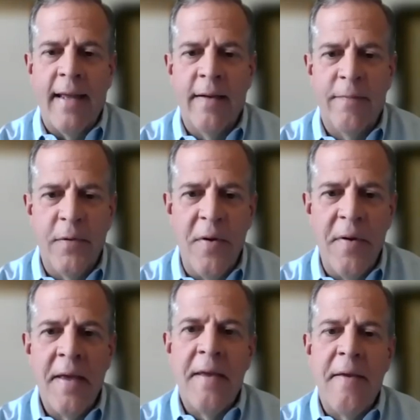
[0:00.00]
And if
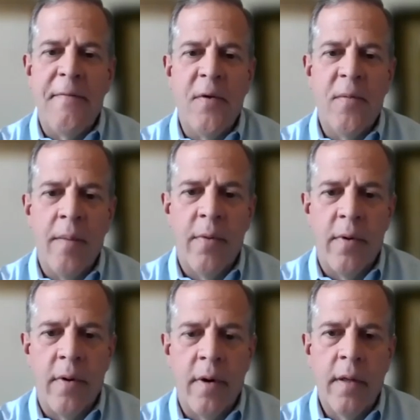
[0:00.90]
you
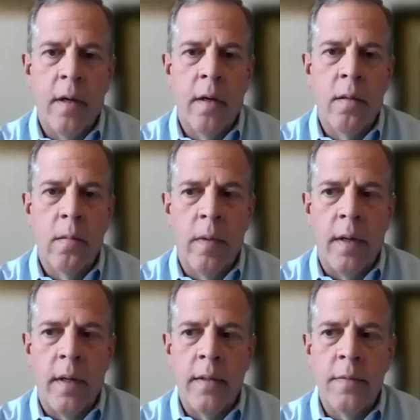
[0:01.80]
remember earlier when
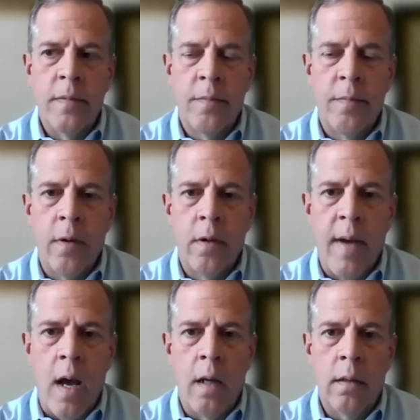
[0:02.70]
I spoke
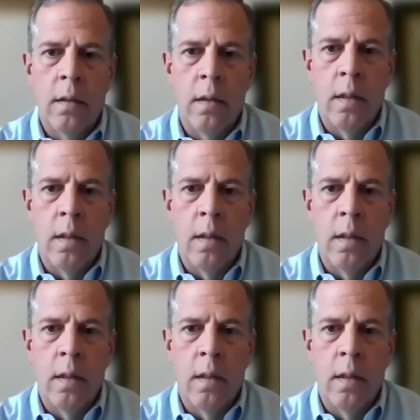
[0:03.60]
about